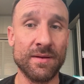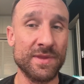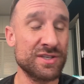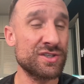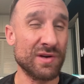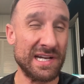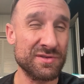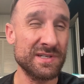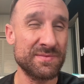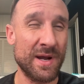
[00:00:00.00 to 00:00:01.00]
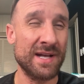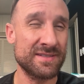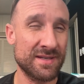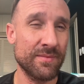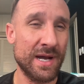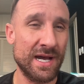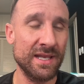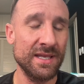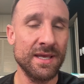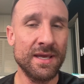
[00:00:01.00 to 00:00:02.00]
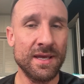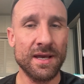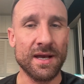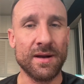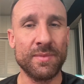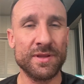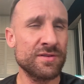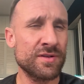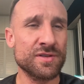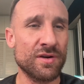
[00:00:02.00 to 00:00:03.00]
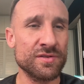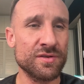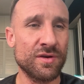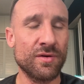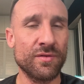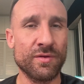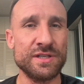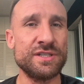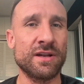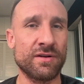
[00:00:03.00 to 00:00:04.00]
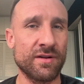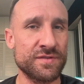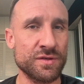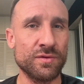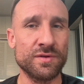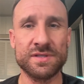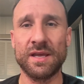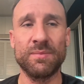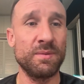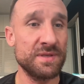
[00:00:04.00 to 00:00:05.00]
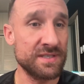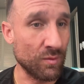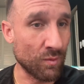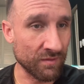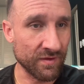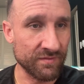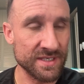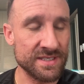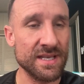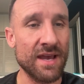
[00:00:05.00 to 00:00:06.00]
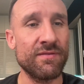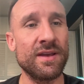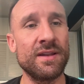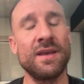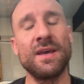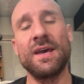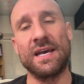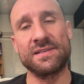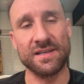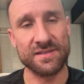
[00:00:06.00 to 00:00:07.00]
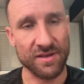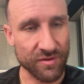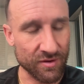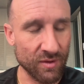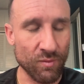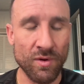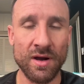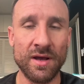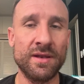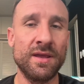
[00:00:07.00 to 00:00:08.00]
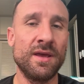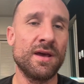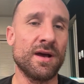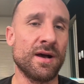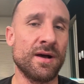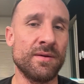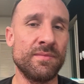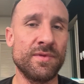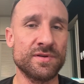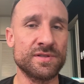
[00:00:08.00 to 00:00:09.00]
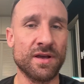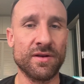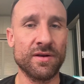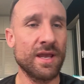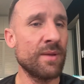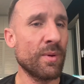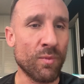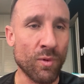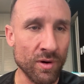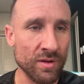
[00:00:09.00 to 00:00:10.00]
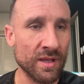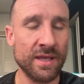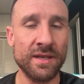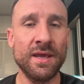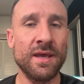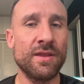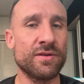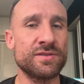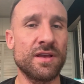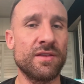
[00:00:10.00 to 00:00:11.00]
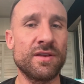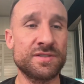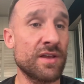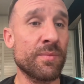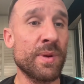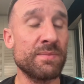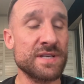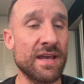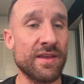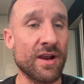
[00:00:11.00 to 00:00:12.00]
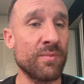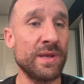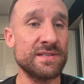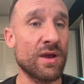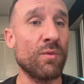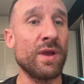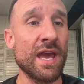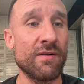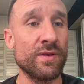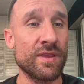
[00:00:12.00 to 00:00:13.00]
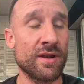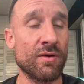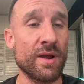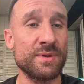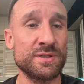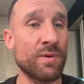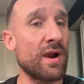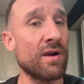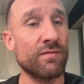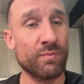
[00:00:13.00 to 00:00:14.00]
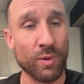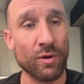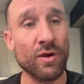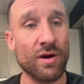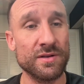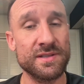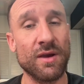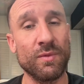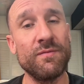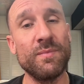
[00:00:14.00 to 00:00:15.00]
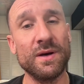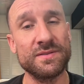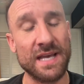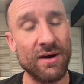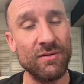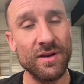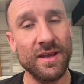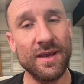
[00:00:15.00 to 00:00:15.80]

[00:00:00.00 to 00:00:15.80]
the stress response to the body. But then there's also the regenerative tools like BBC 157, SSF 31. There's other ipamorelin. There's other peptide therapies that we have within our repertoire of protocols that we've built out